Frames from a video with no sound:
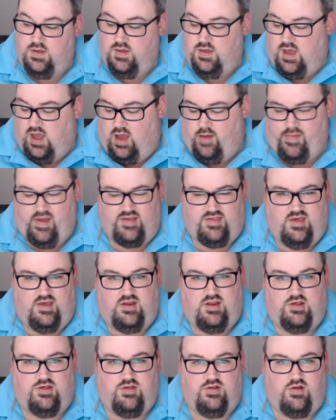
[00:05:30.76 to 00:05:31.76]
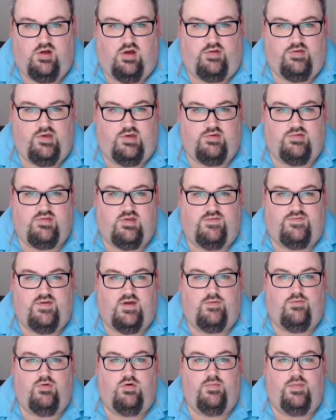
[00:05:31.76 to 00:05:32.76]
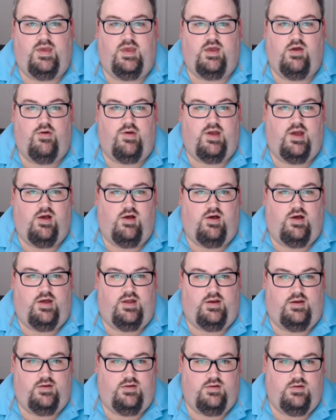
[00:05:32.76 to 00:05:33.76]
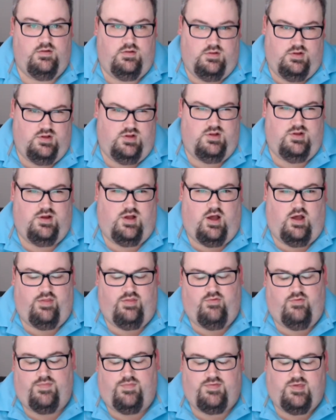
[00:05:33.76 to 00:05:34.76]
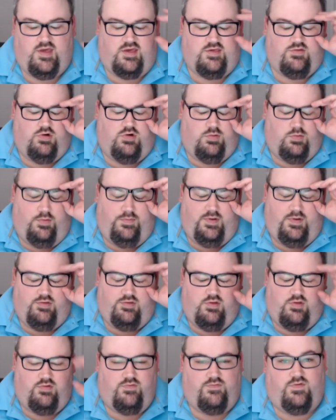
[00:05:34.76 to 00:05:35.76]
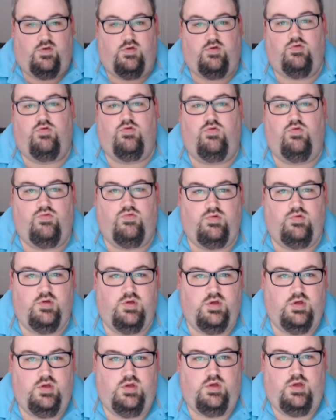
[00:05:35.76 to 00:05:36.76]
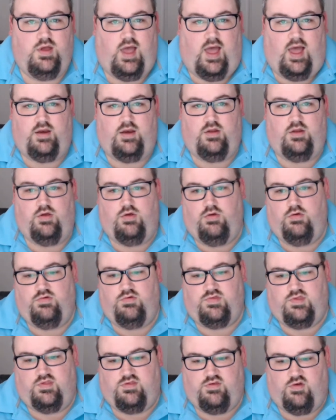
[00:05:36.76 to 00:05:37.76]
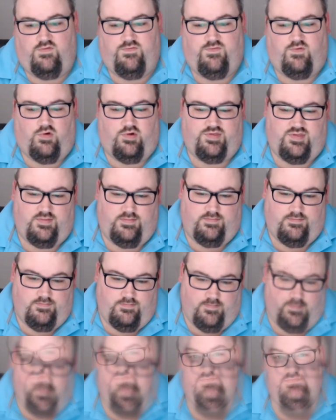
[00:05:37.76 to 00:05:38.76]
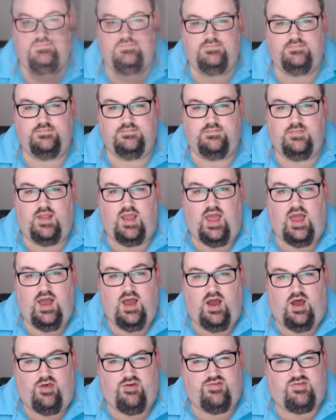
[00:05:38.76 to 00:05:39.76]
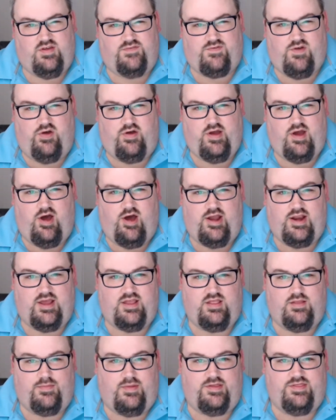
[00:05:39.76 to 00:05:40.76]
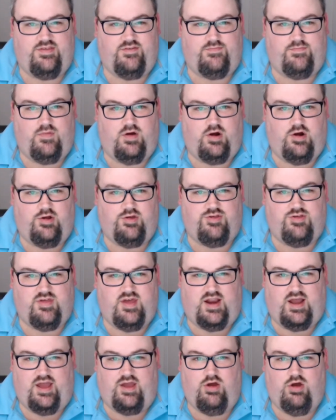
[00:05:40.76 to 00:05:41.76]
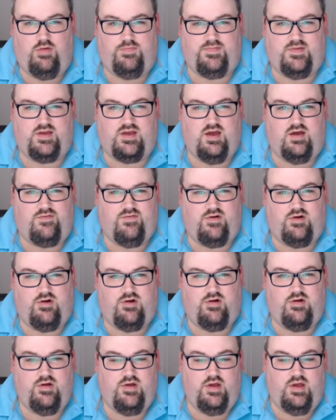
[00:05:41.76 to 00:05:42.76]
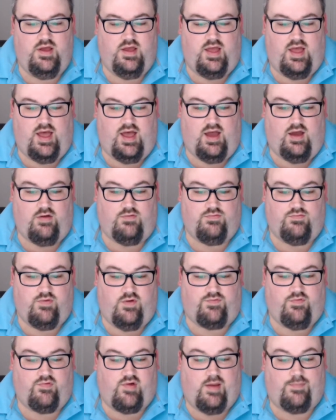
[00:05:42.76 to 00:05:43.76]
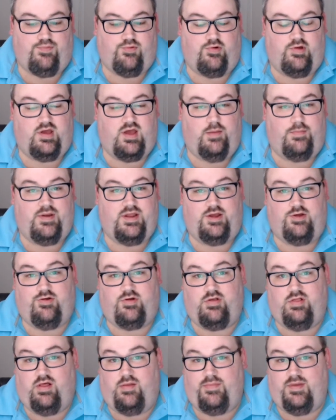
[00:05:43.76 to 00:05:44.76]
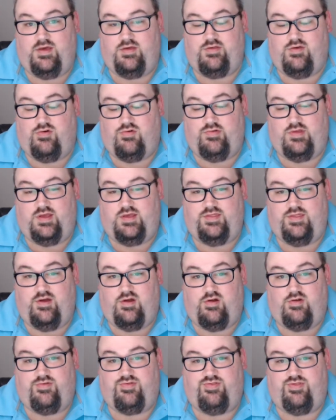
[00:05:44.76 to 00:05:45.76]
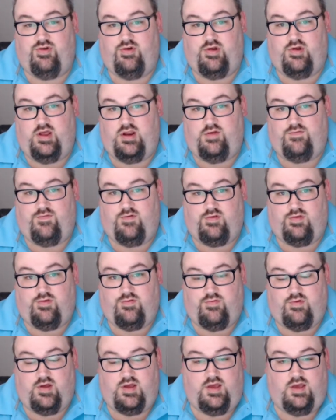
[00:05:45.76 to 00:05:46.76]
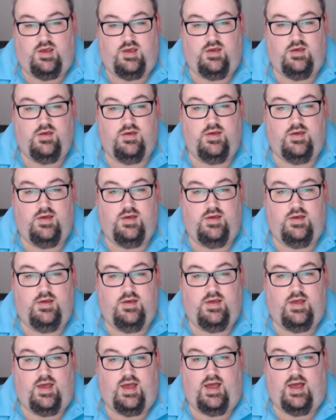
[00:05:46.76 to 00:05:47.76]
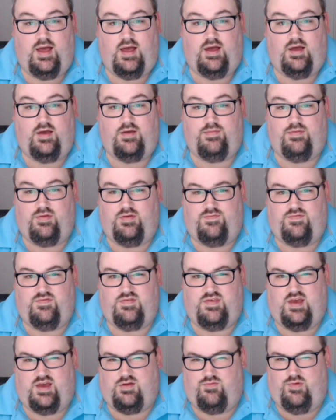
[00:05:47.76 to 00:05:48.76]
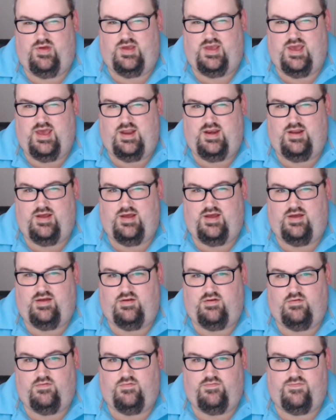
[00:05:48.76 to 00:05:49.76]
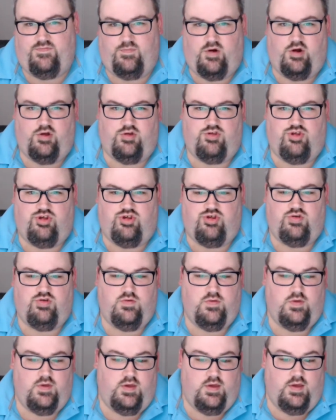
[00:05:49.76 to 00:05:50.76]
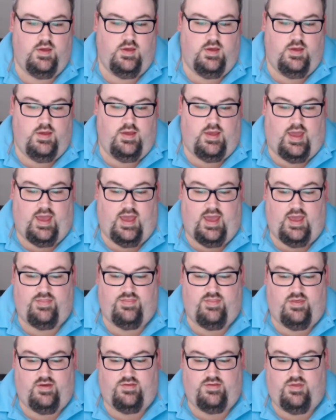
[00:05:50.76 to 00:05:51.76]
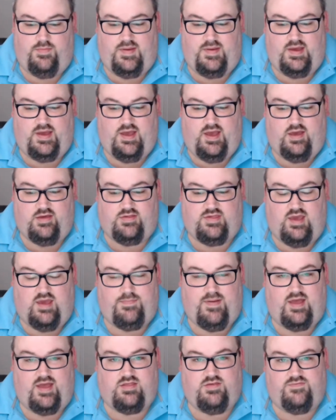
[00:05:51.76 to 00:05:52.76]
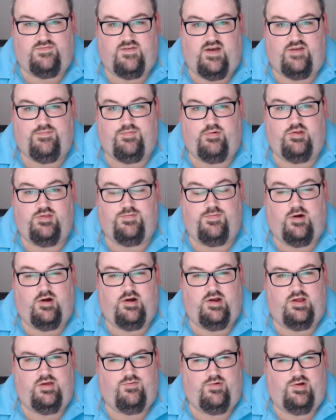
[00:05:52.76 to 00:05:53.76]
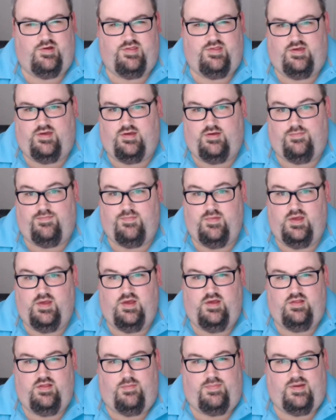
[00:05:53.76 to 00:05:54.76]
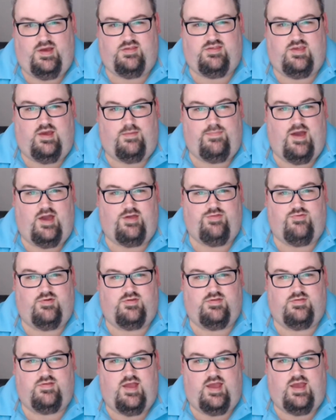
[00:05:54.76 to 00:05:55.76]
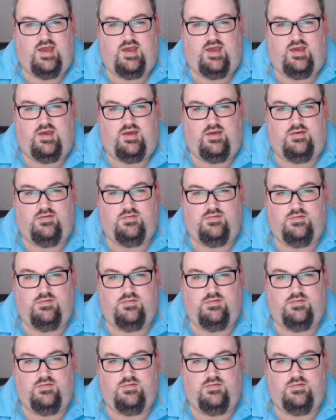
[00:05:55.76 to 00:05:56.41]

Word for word: Um, that's in addition to all the other stuff that will be going on on the website as normal beers in review, uh, news, and so forth. Other stuff going on in the month of March that I hope to cover. Uh, River Rat Brewing Company here in Columbia is holding their third anniversary uh, I believe, second weekend of March. And the the big uh, St. Pat's and Five Points party, one of the the biggest St. Patrick's Day